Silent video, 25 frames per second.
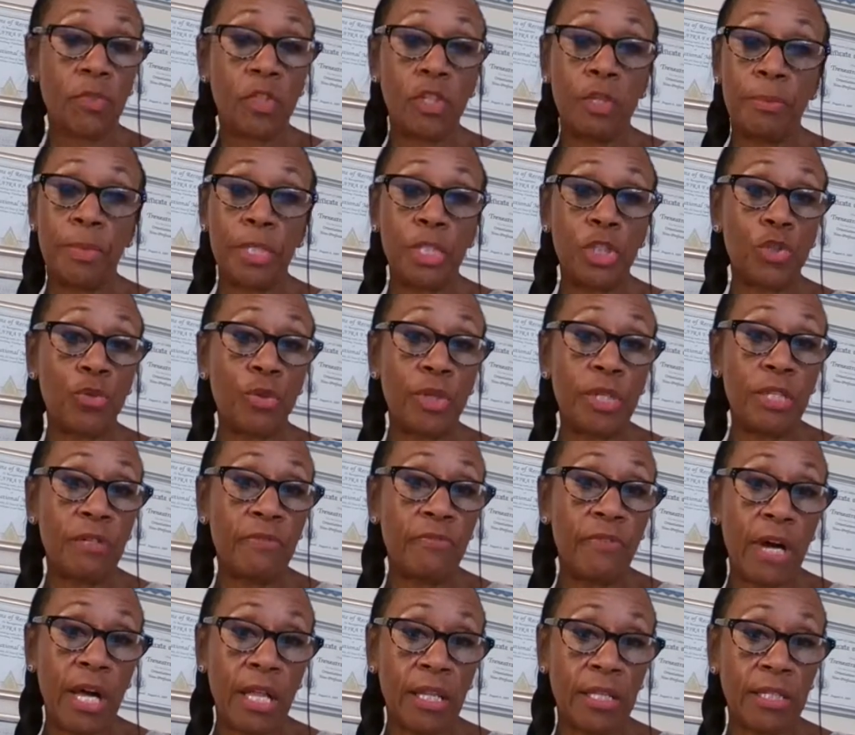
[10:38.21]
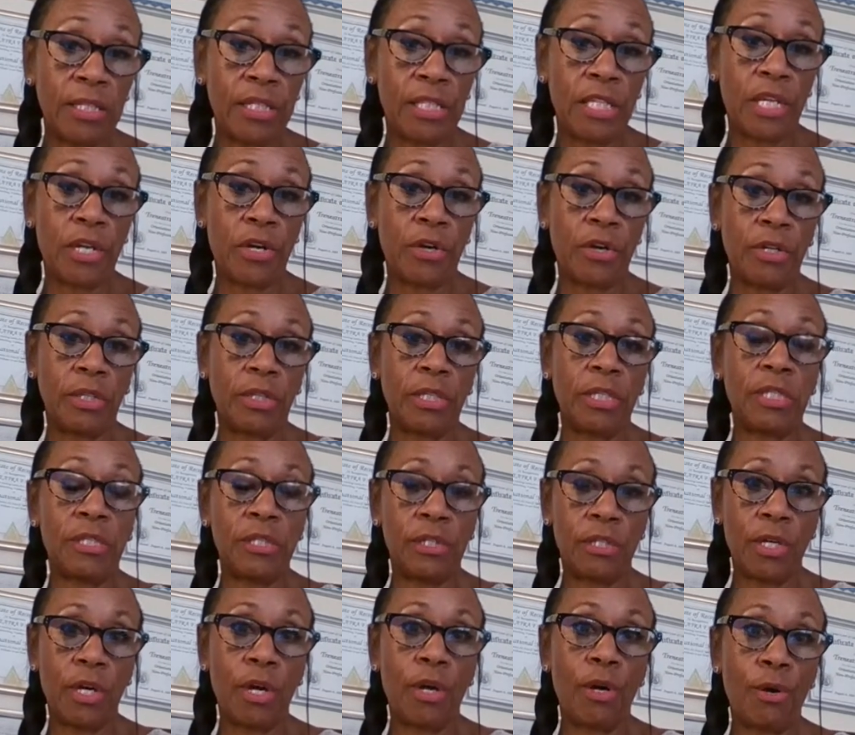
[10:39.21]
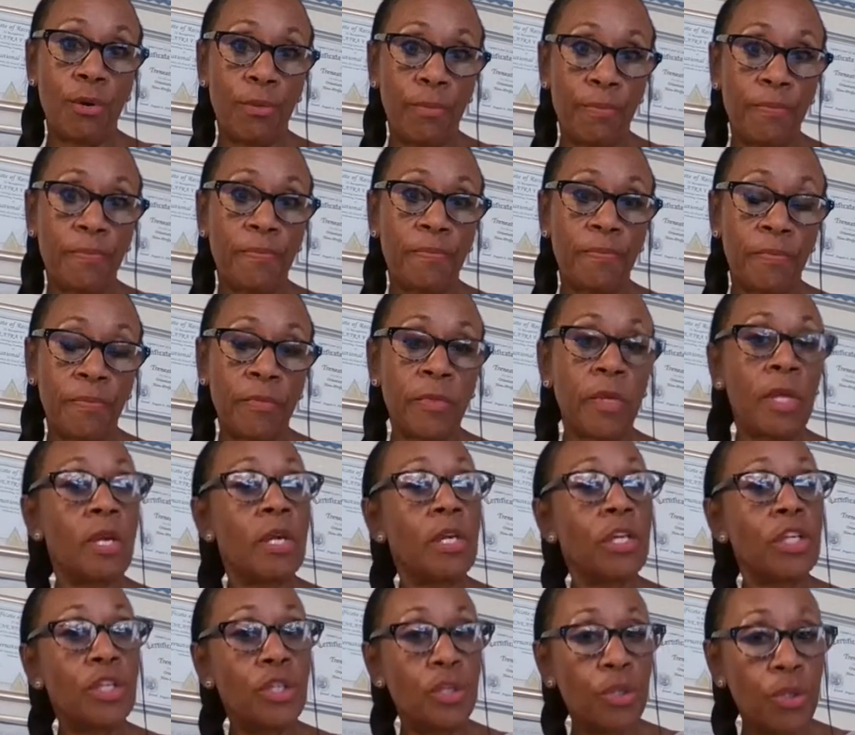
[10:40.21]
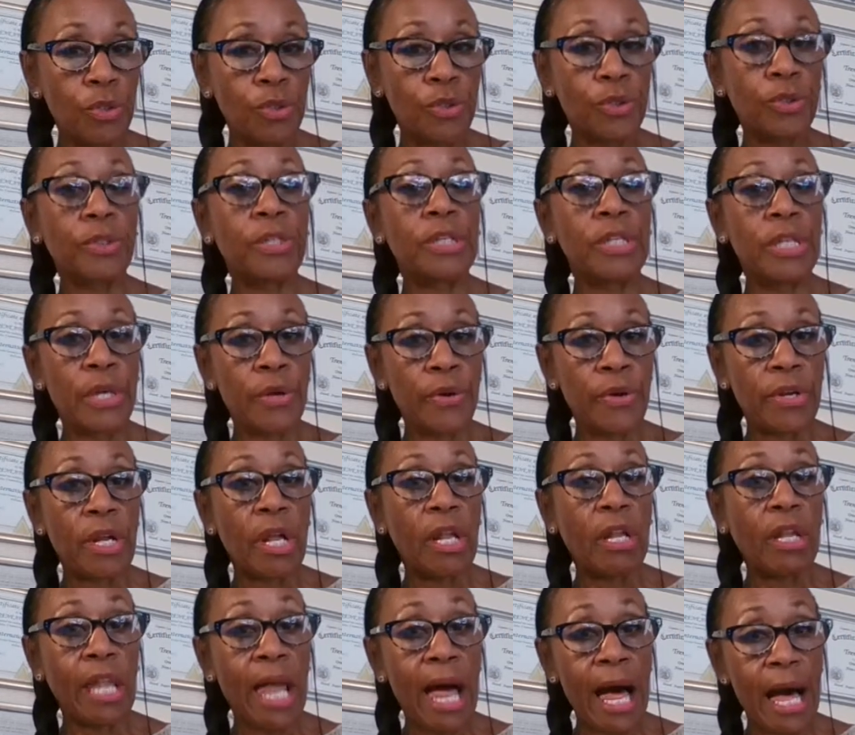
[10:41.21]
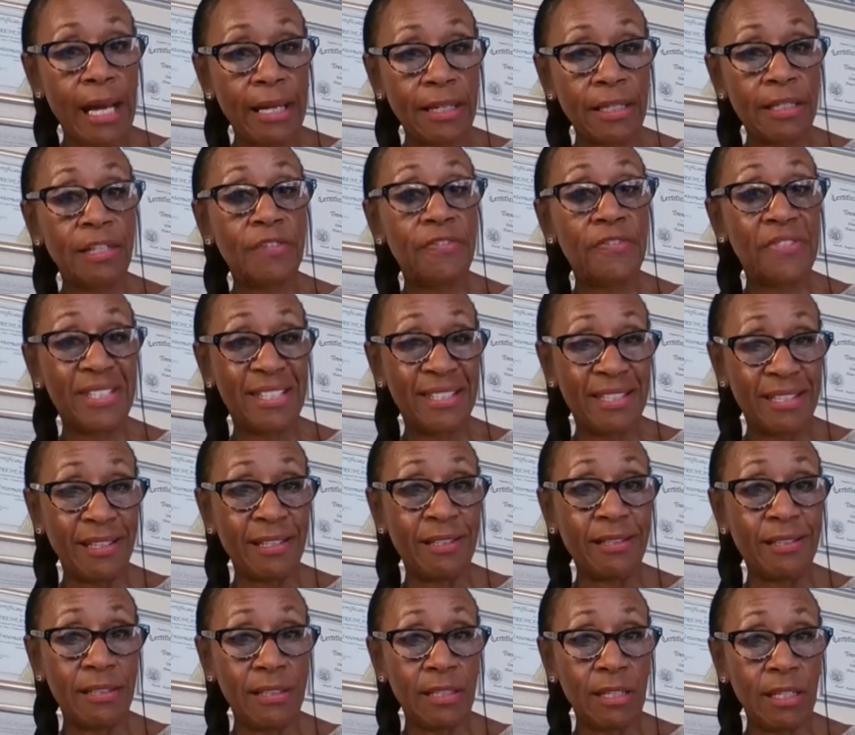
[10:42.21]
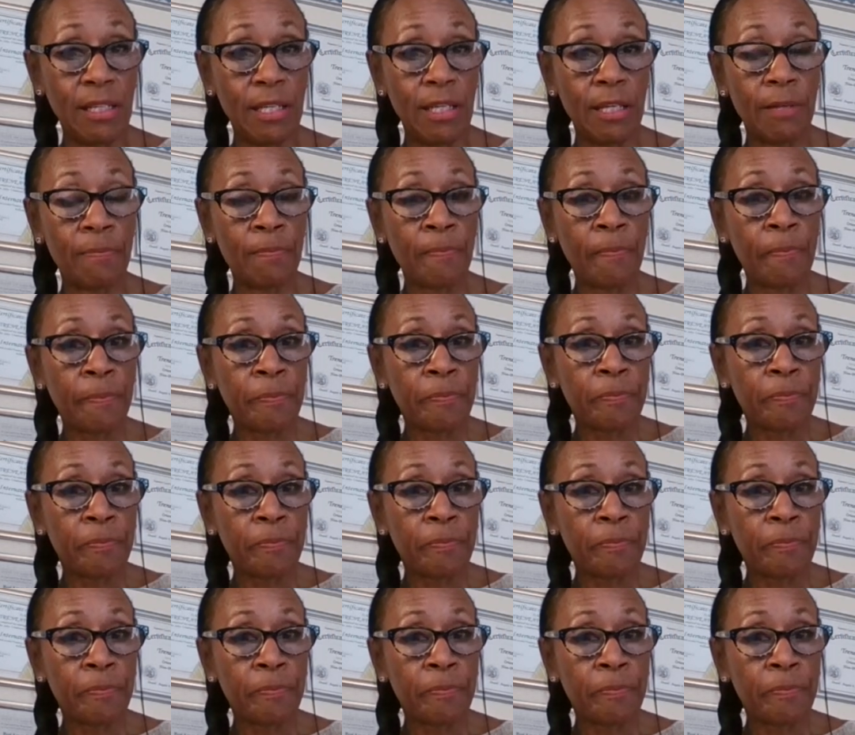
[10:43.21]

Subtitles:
to be treated voluntarily, so usually they're in a locked facility.